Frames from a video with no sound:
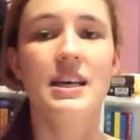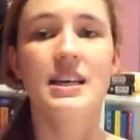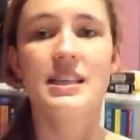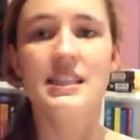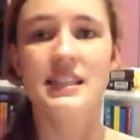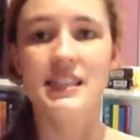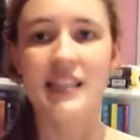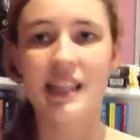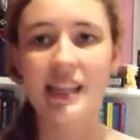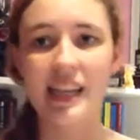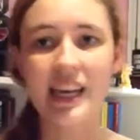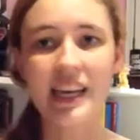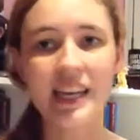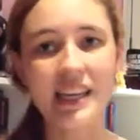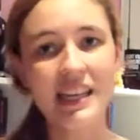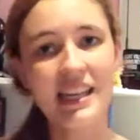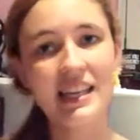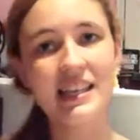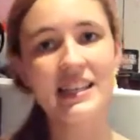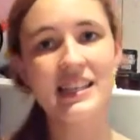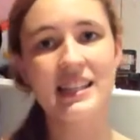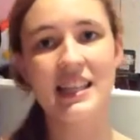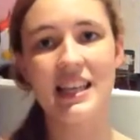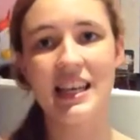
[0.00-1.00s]
Selena
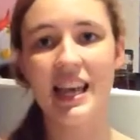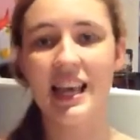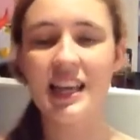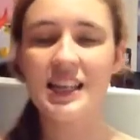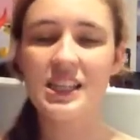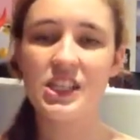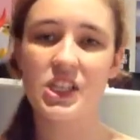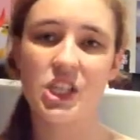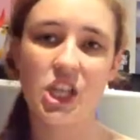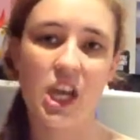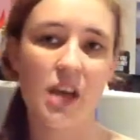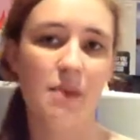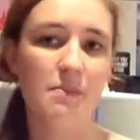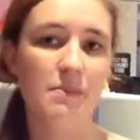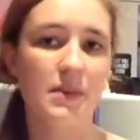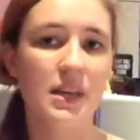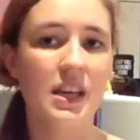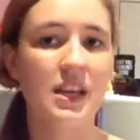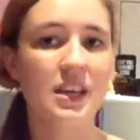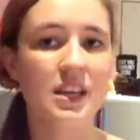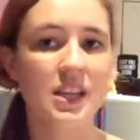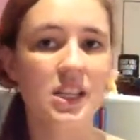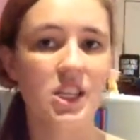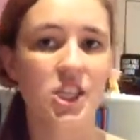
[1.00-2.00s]
is the king's
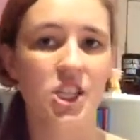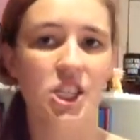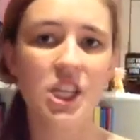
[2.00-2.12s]
champion and